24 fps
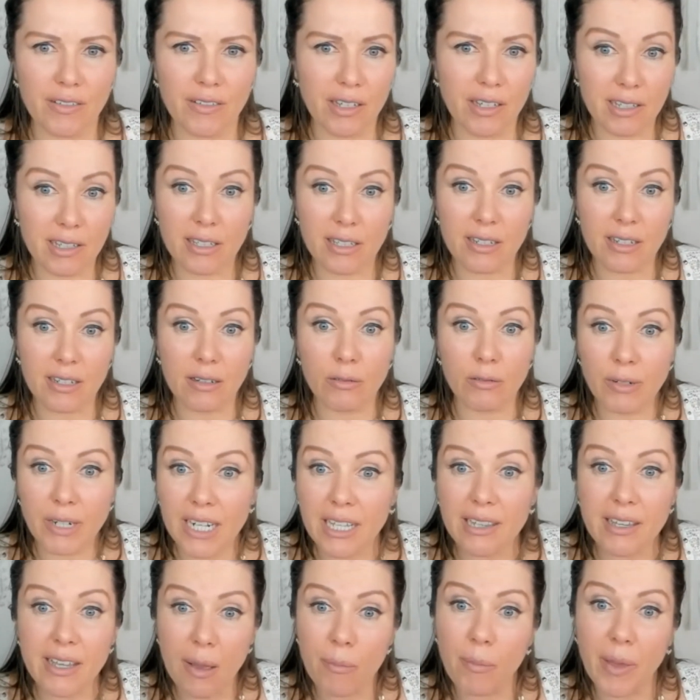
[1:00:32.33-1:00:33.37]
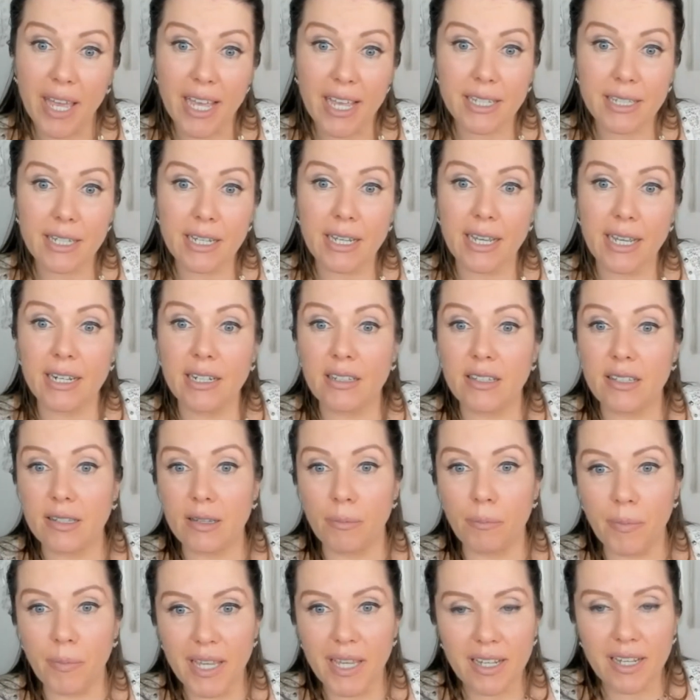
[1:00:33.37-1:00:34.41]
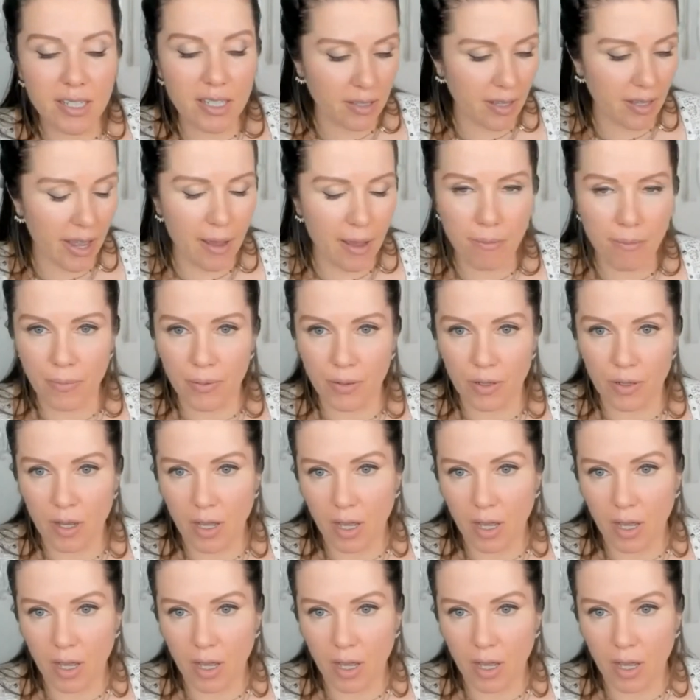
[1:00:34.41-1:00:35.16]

It's really amazing. And it's a big step